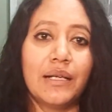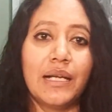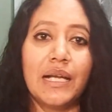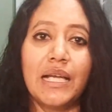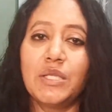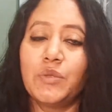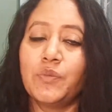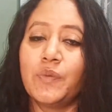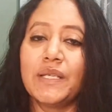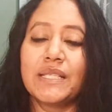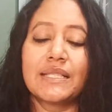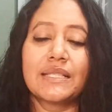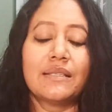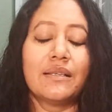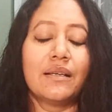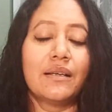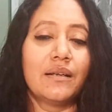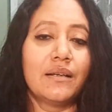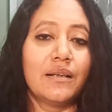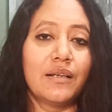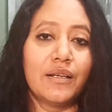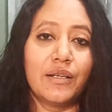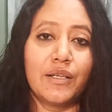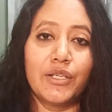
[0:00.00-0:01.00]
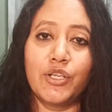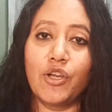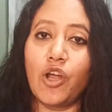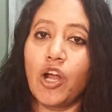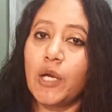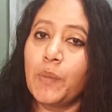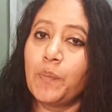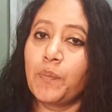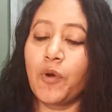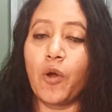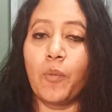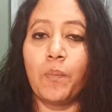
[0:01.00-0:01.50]
It was
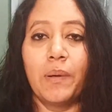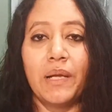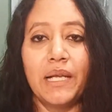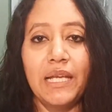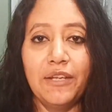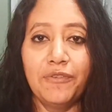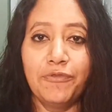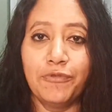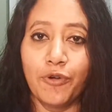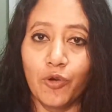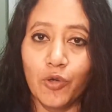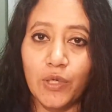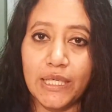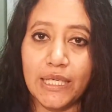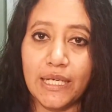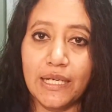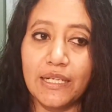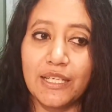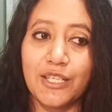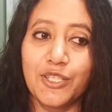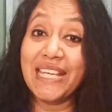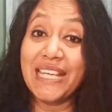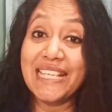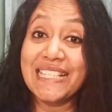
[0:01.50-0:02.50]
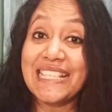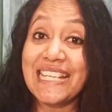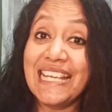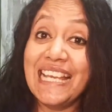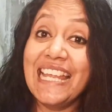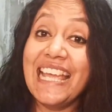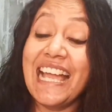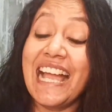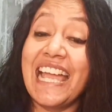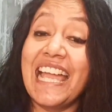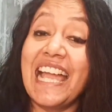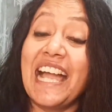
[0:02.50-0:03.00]
not properly folded.
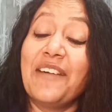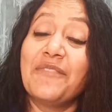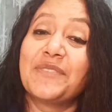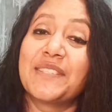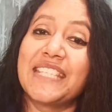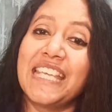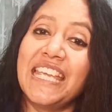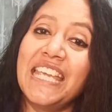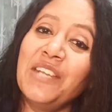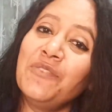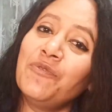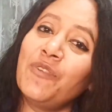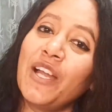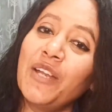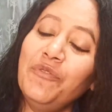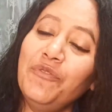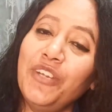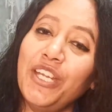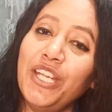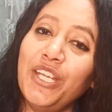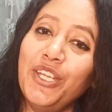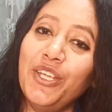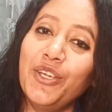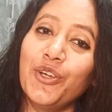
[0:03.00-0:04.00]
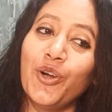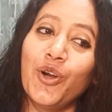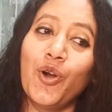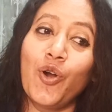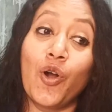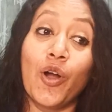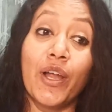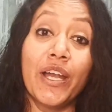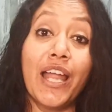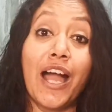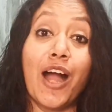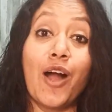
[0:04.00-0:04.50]
Recently I have seen one video
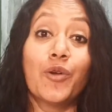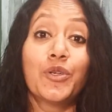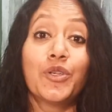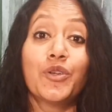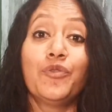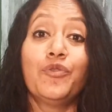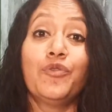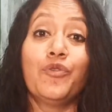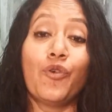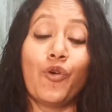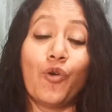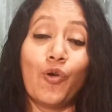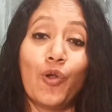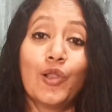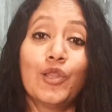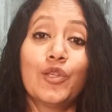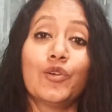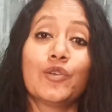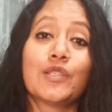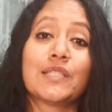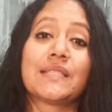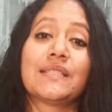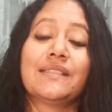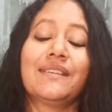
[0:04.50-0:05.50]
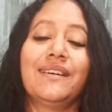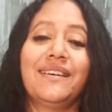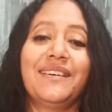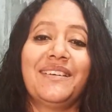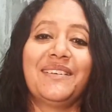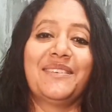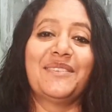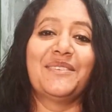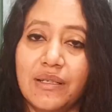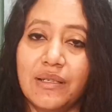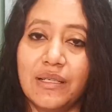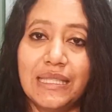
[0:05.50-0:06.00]
on how to fold those
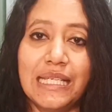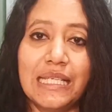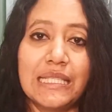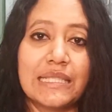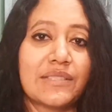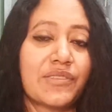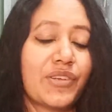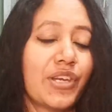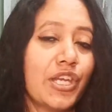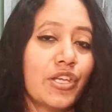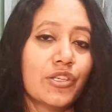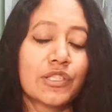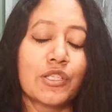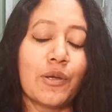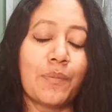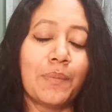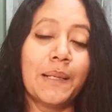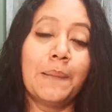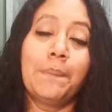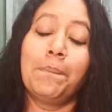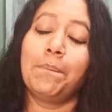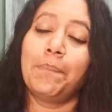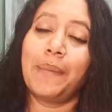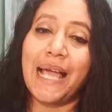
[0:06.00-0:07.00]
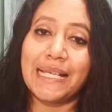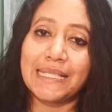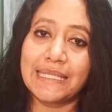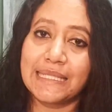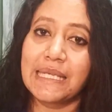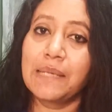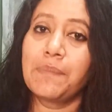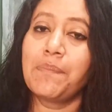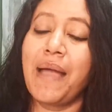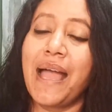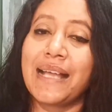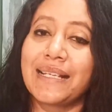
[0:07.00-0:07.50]
these reusable
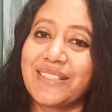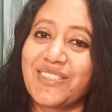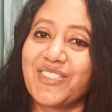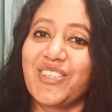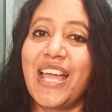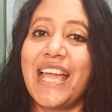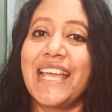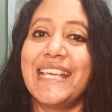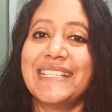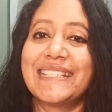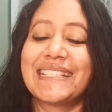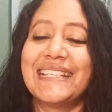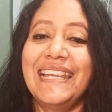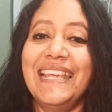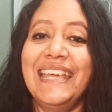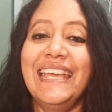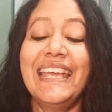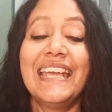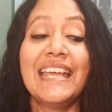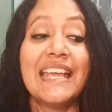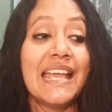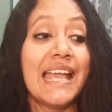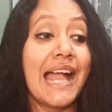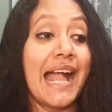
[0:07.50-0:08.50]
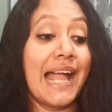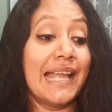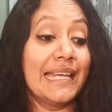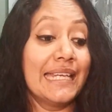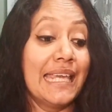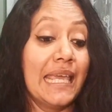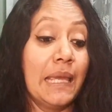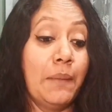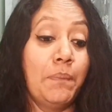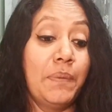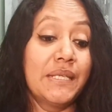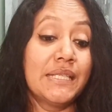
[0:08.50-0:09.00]
plastic bags nicely
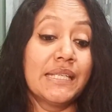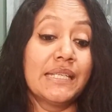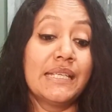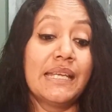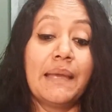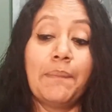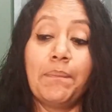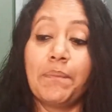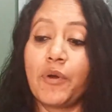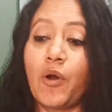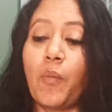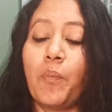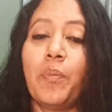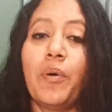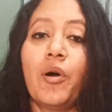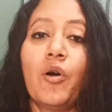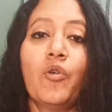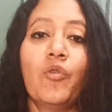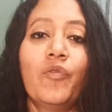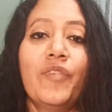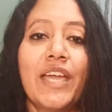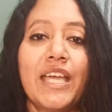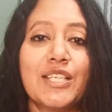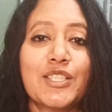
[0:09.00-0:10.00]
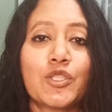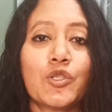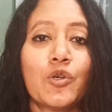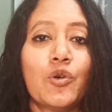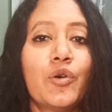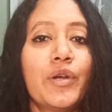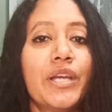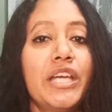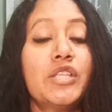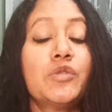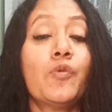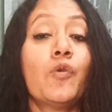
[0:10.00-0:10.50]
and keep it in a proper way,
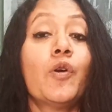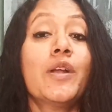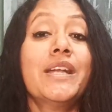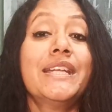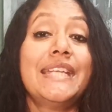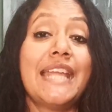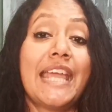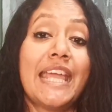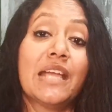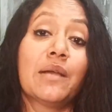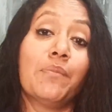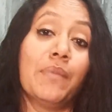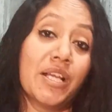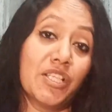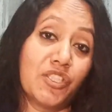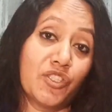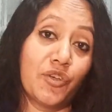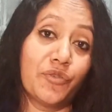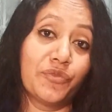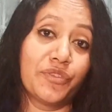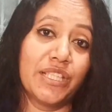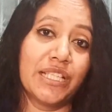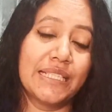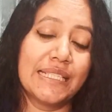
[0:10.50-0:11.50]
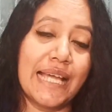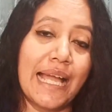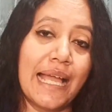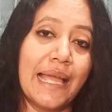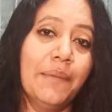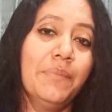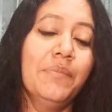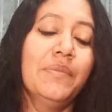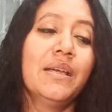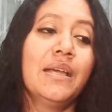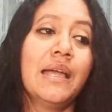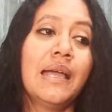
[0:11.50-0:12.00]
so it won't take much of the
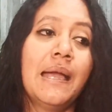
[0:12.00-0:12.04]
time.